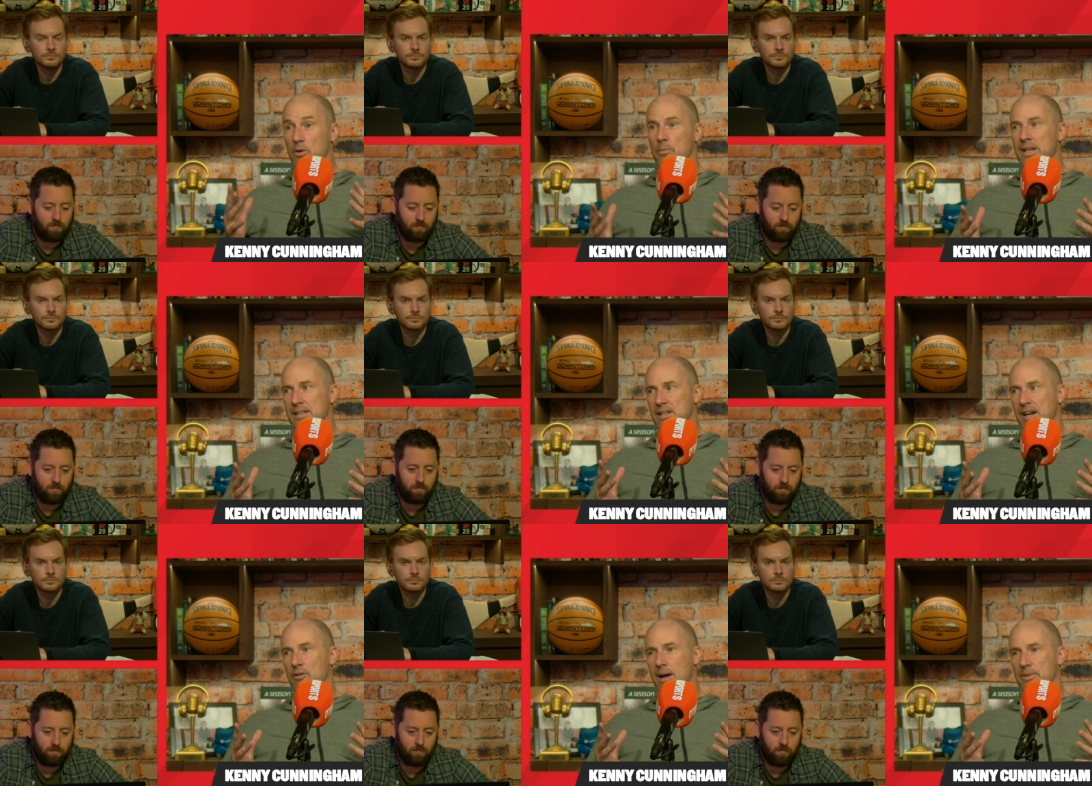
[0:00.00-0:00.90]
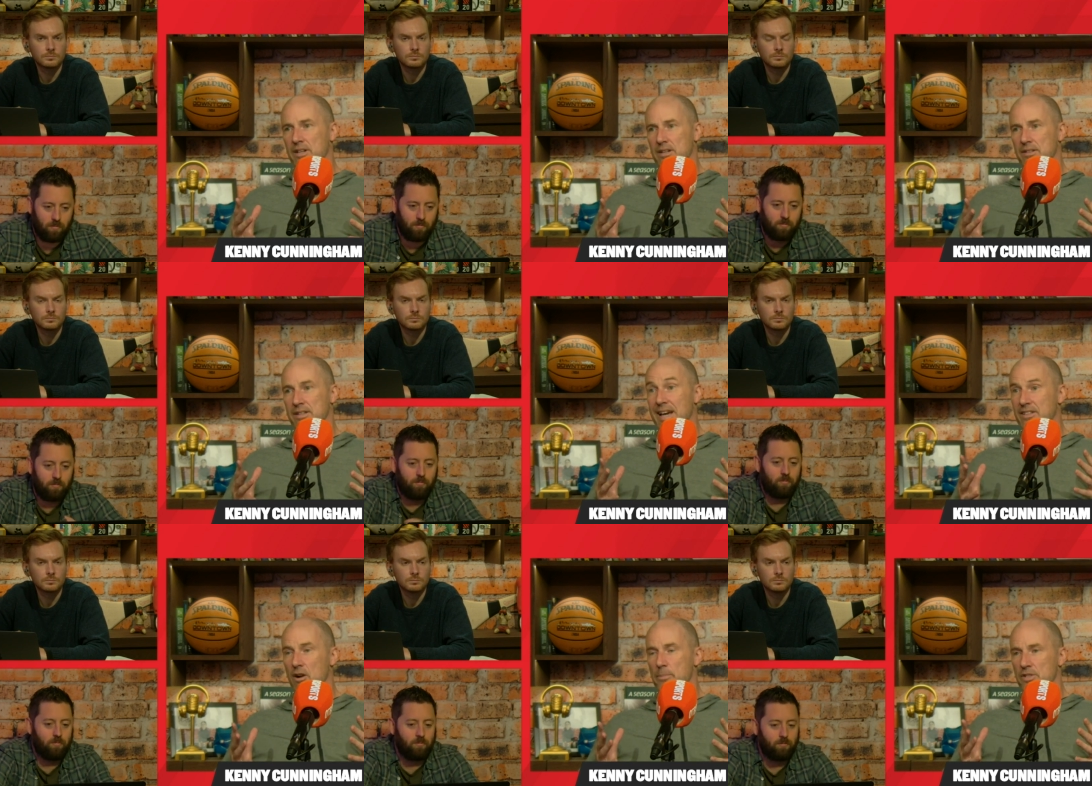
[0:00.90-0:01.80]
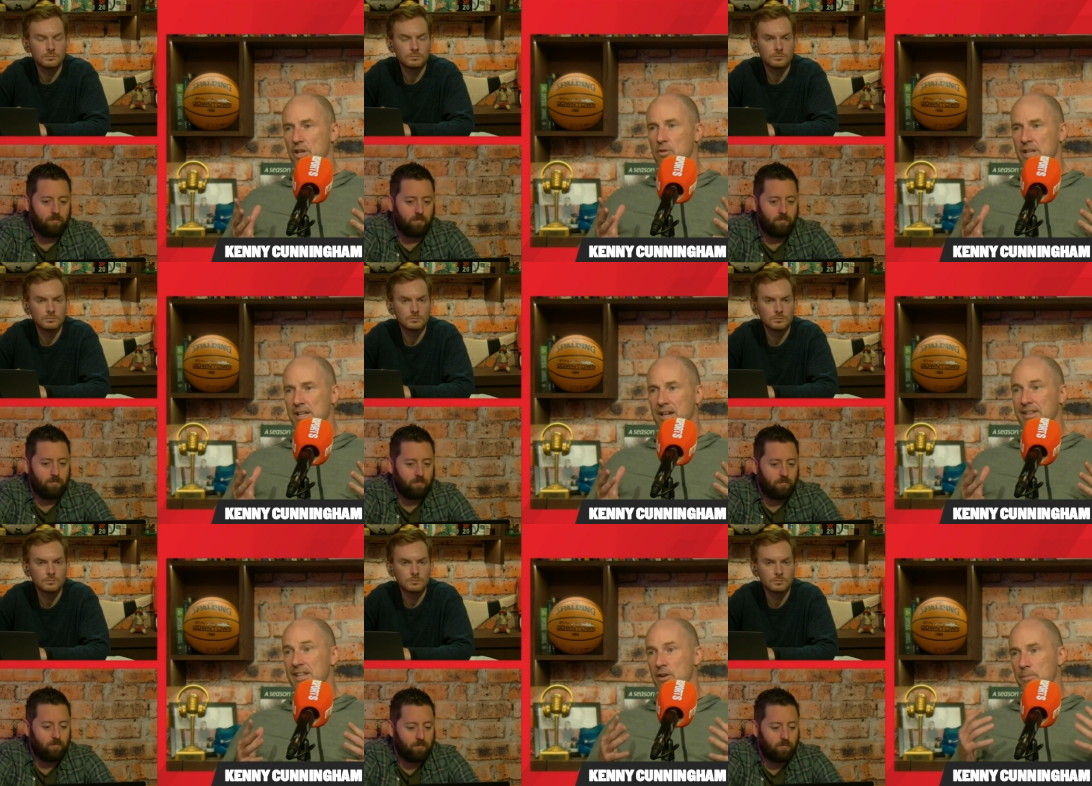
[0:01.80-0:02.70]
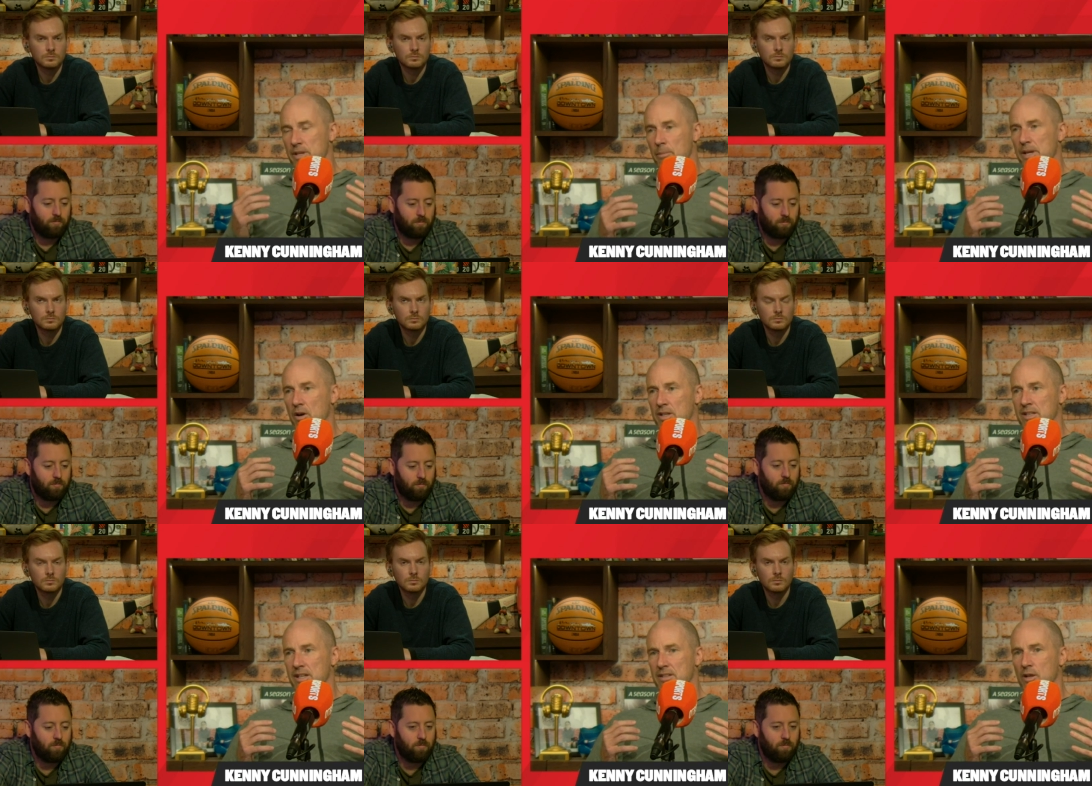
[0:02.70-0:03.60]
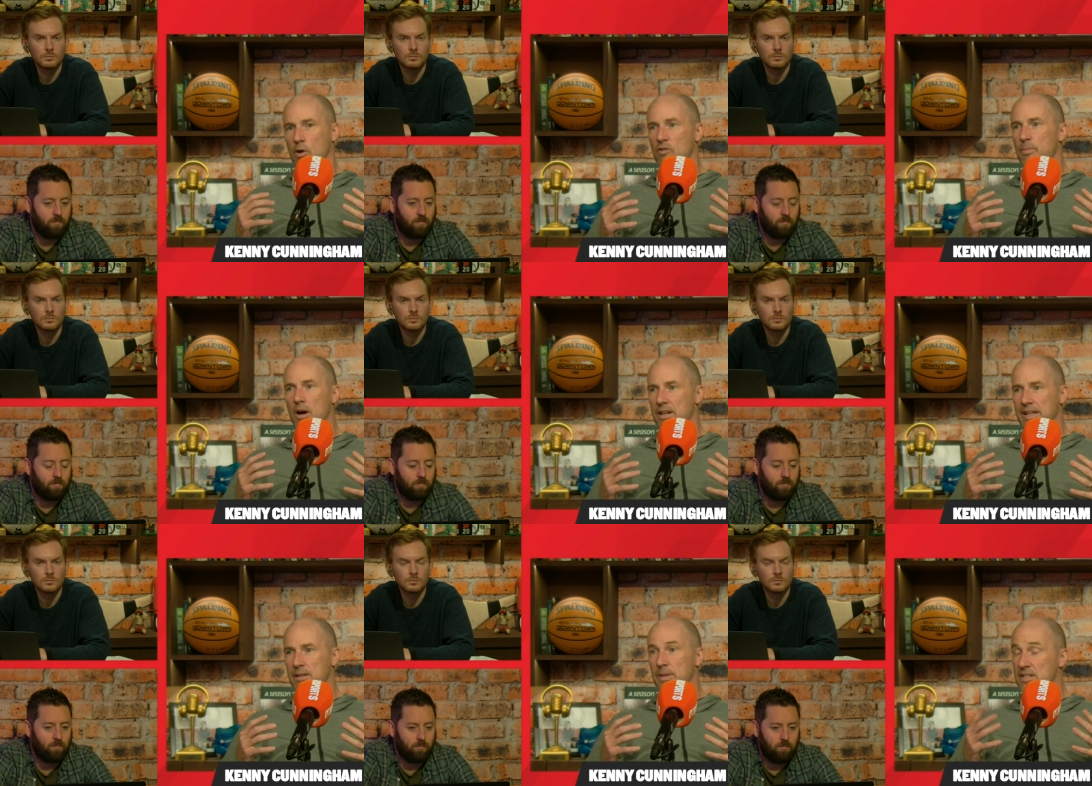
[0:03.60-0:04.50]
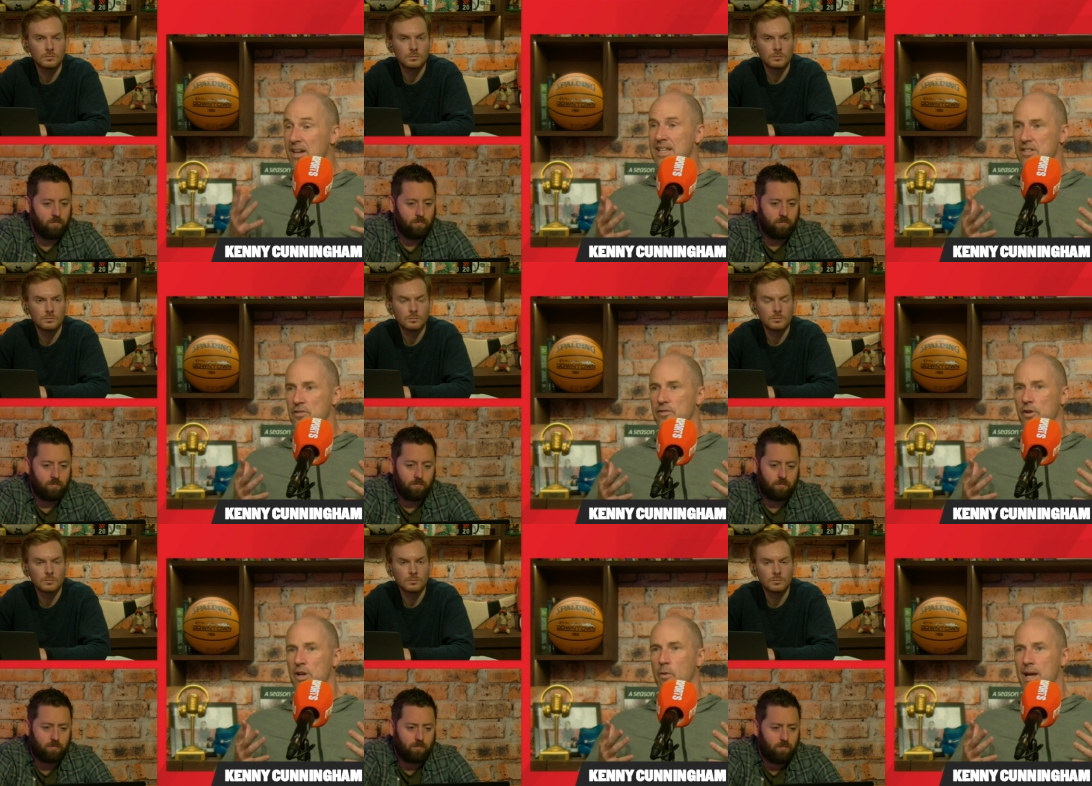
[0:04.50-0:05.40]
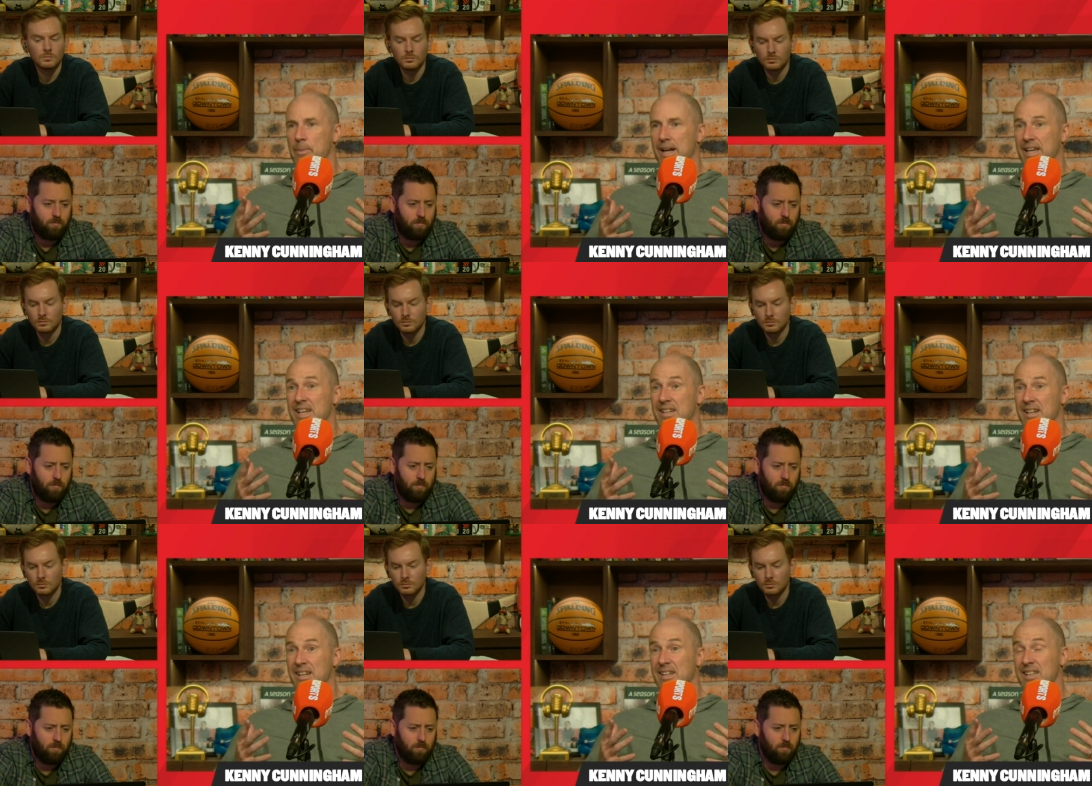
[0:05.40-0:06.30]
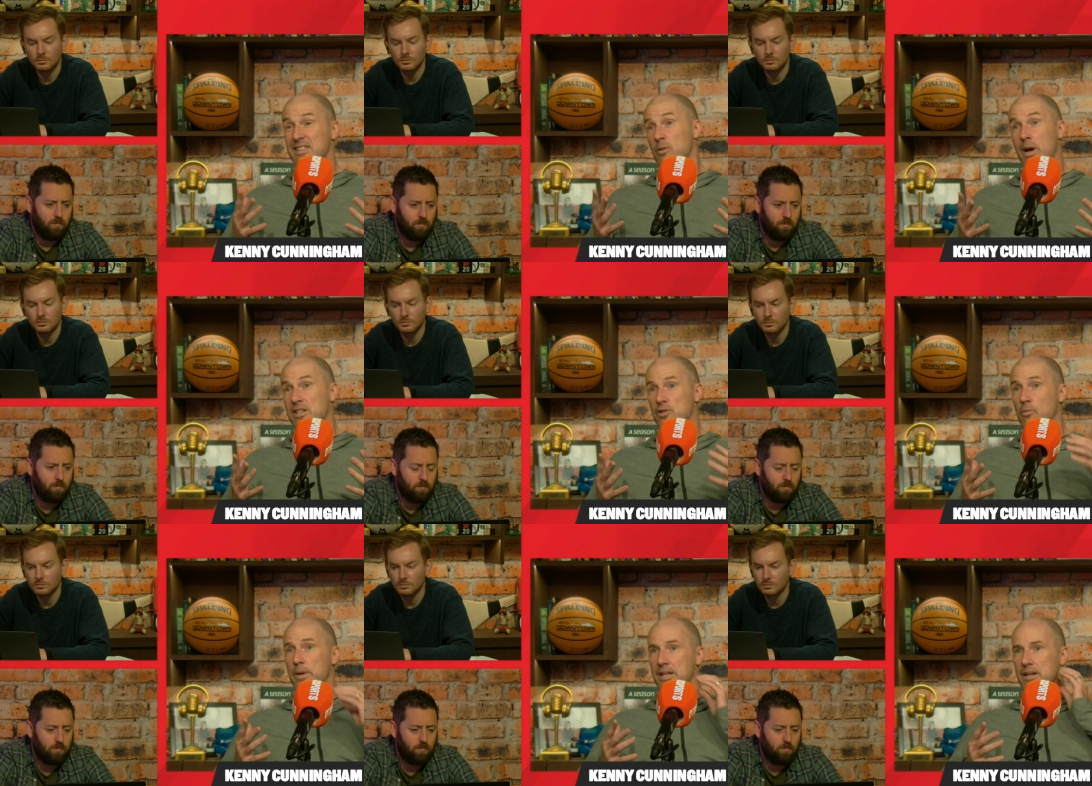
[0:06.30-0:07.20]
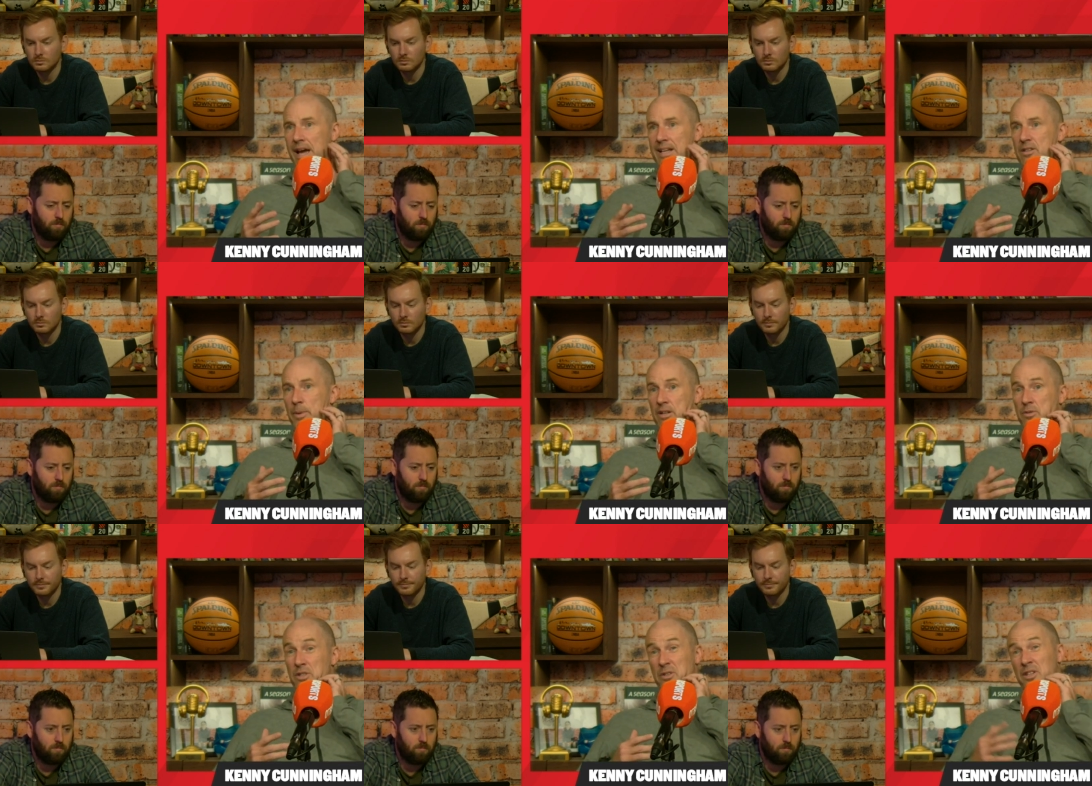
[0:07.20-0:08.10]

Speaker 1: come in and, and grab their take their opportunity, and then you're you're behind the the curveball a little bit. It's not easy to fight your way back in. That's the way it should be, uh, to be honest with you. So I